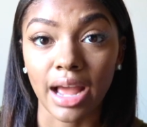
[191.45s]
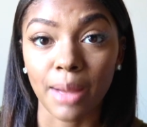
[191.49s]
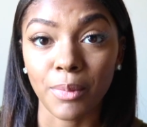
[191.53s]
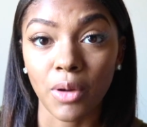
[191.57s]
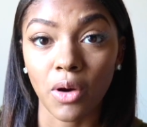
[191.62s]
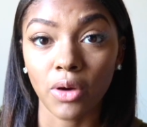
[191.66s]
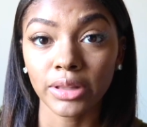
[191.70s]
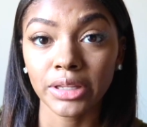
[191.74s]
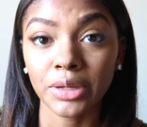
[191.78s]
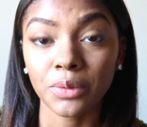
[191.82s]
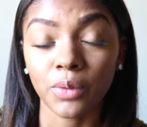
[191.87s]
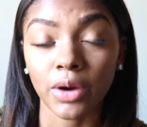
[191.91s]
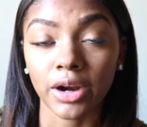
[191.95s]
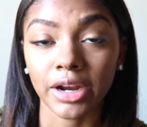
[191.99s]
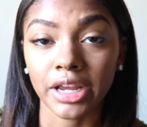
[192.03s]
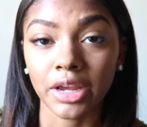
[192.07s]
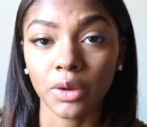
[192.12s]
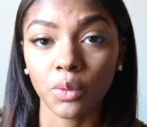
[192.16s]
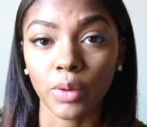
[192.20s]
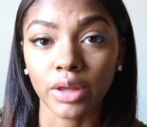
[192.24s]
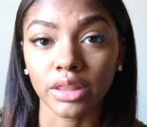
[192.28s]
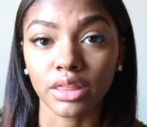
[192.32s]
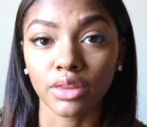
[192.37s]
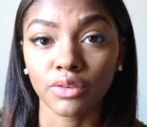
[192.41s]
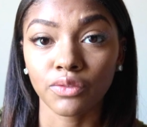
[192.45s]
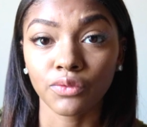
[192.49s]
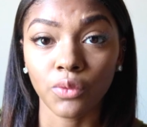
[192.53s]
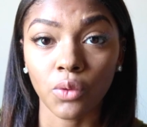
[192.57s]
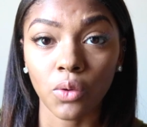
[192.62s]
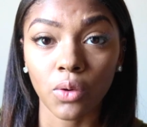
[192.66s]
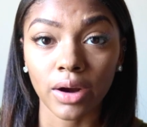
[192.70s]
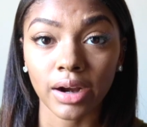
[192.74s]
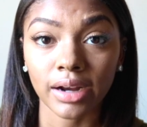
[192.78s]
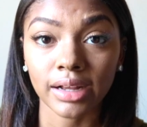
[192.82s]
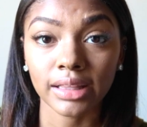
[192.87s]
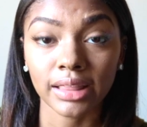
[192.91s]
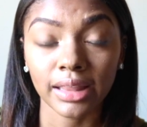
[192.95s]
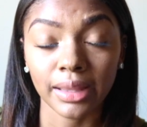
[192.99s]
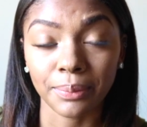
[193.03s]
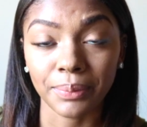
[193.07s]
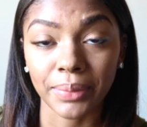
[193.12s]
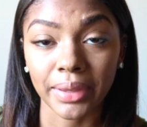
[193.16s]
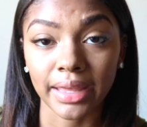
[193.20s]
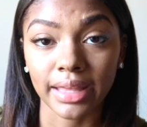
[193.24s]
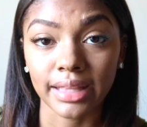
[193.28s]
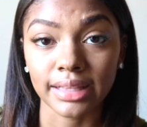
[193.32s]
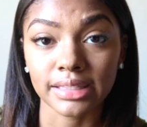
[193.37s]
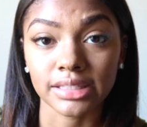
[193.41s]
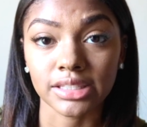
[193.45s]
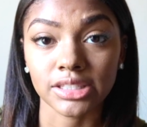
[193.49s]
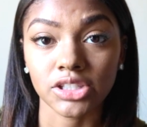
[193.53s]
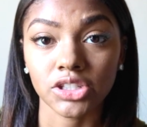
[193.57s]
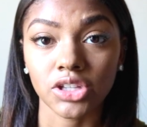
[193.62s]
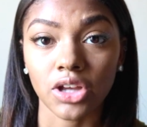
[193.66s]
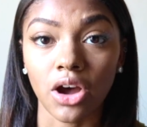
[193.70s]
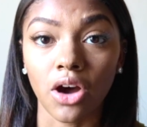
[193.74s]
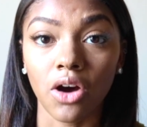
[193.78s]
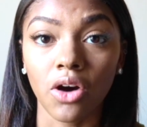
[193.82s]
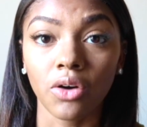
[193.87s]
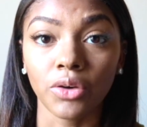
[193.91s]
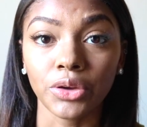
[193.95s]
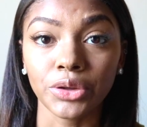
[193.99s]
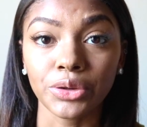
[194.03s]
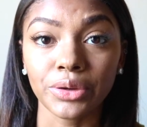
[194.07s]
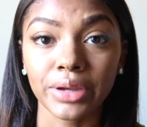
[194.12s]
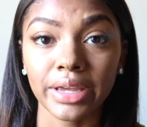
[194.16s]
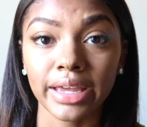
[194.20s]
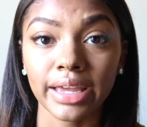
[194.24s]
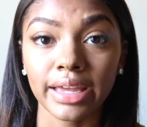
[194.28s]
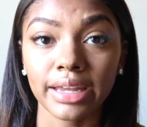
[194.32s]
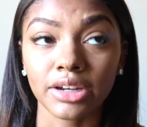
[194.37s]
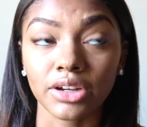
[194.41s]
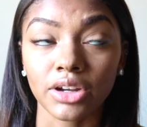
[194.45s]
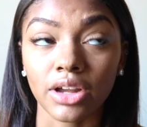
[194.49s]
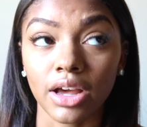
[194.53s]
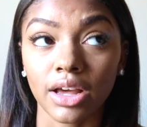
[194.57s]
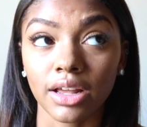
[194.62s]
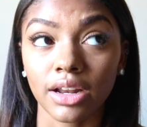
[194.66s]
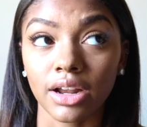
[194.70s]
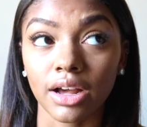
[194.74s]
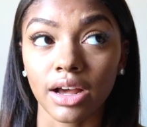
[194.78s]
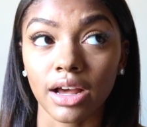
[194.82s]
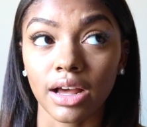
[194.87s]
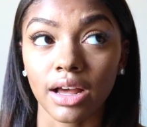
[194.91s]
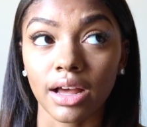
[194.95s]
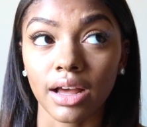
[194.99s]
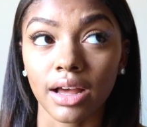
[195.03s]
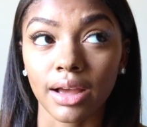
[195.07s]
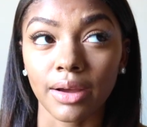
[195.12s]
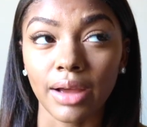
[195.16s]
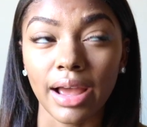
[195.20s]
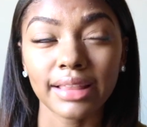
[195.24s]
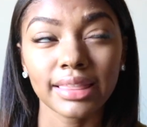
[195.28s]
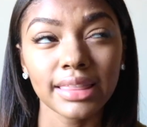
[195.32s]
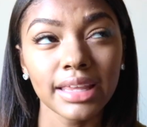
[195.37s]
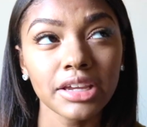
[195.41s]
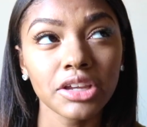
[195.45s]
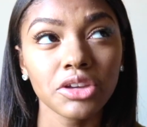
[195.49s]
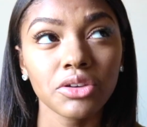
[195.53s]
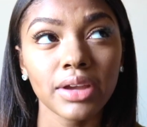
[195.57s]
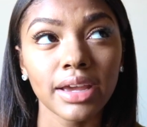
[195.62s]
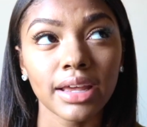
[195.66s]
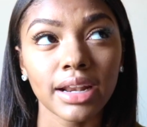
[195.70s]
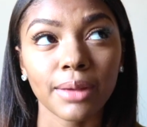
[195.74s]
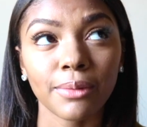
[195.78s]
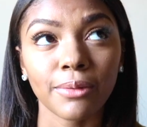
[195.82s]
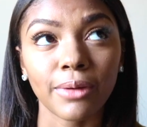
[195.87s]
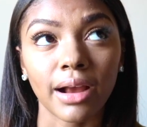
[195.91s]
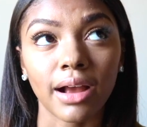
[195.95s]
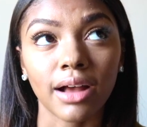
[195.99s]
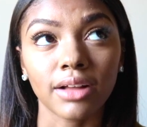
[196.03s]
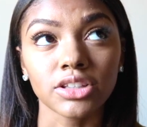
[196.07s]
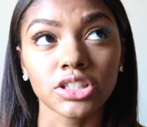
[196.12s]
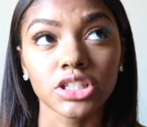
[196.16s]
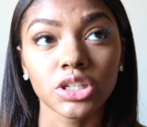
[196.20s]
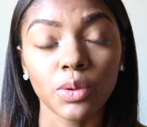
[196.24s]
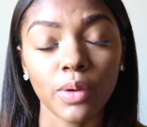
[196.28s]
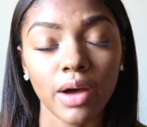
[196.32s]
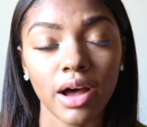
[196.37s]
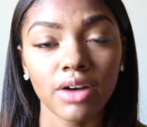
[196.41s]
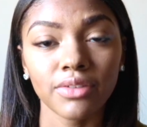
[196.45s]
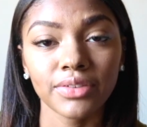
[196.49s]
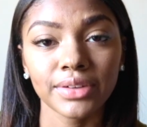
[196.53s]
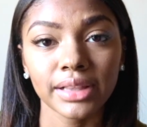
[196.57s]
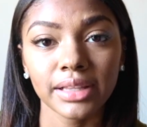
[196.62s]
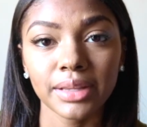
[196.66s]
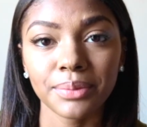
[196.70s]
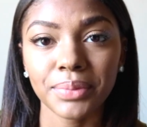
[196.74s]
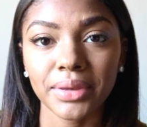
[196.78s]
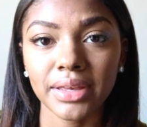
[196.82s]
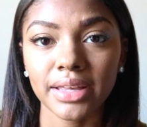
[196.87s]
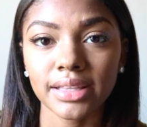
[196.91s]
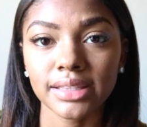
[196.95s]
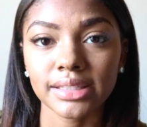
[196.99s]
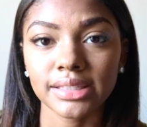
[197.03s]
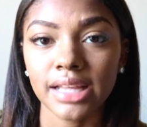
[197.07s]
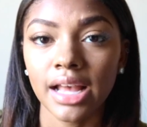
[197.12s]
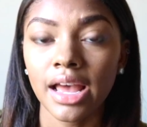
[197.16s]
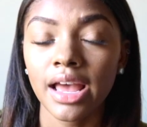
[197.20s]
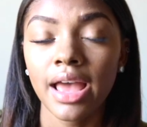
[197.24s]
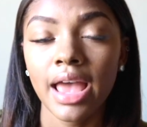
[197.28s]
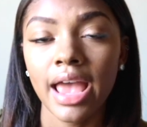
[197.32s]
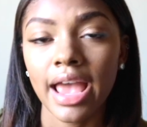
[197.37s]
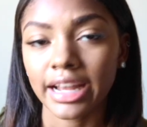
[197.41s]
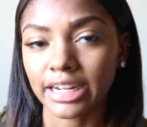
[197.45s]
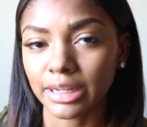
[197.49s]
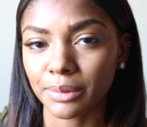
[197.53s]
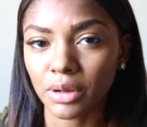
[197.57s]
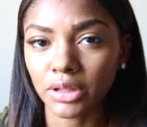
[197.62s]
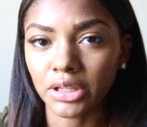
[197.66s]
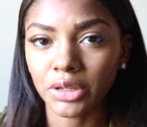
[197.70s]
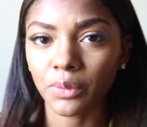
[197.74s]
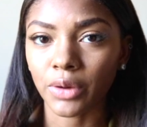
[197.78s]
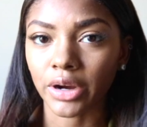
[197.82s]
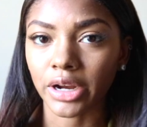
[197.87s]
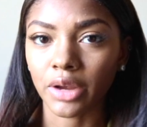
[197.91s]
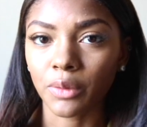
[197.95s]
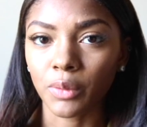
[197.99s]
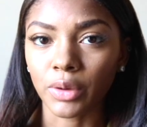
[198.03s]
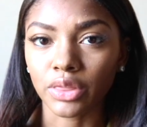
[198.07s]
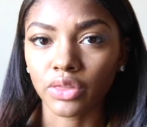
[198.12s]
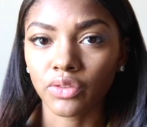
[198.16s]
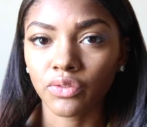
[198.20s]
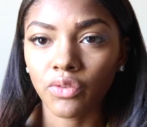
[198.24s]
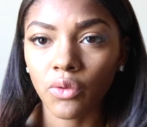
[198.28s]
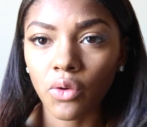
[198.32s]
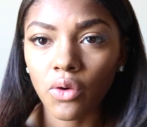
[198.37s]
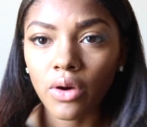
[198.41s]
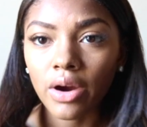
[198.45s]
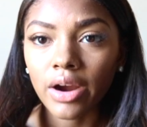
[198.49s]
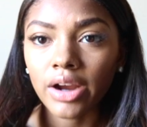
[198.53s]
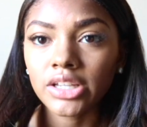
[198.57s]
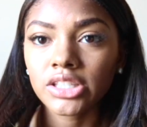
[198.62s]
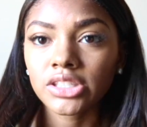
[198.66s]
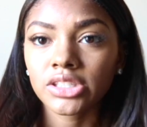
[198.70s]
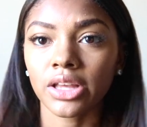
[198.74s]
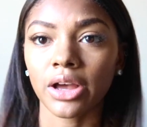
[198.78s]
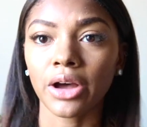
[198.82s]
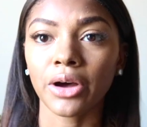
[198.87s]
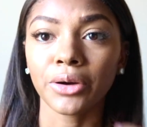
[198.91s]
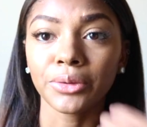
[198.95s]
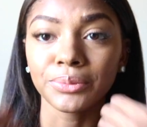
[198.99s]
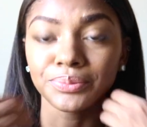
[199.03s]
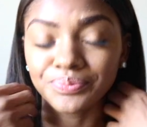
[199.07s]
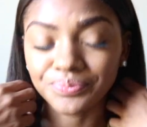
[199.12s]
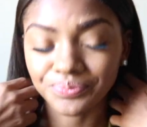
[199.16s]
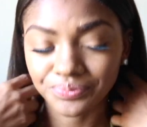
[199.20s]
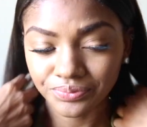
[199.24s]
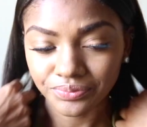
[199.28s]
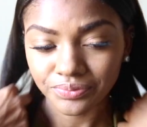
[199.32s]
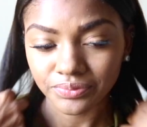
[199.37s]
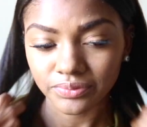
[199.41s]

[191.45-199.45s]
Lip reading: I'm only working with 4 clip-ins, so you get, I think you get around 12 clip-ins, and I'm only working with 4, so